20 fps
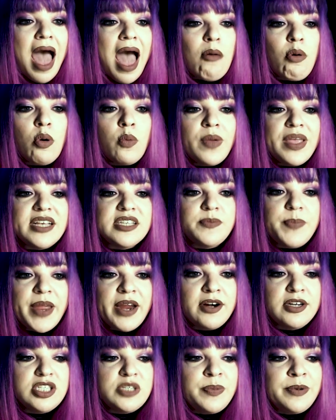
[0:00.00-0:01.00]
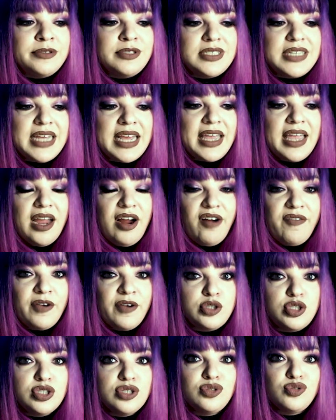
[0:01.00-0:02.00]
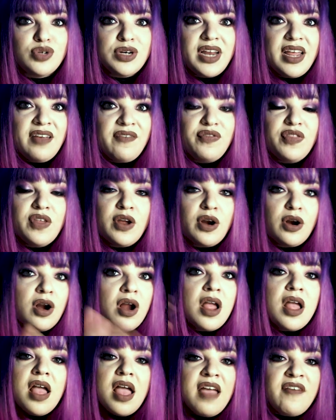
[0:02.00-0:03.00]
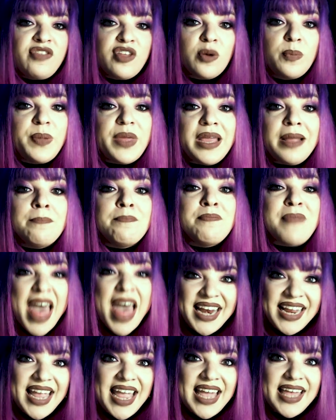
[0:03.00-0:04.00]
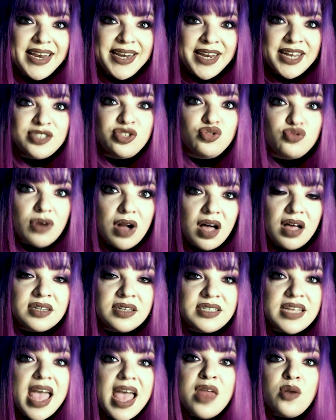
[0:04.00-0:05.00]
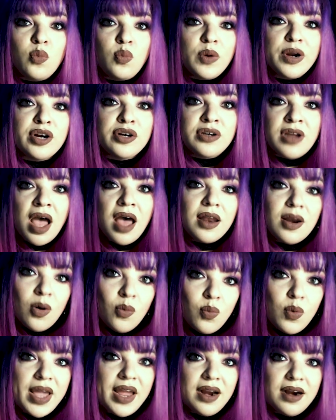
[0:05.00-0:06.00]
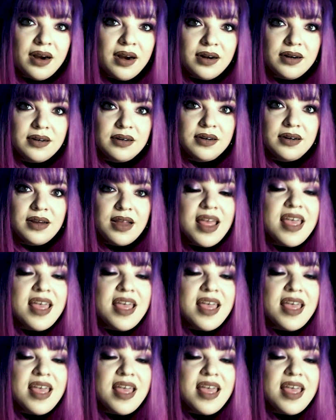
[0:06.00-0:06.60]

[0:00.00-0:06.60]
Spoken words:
How are we as parents supposed to take care of our children if they're being medicated and drugged and we're not aware?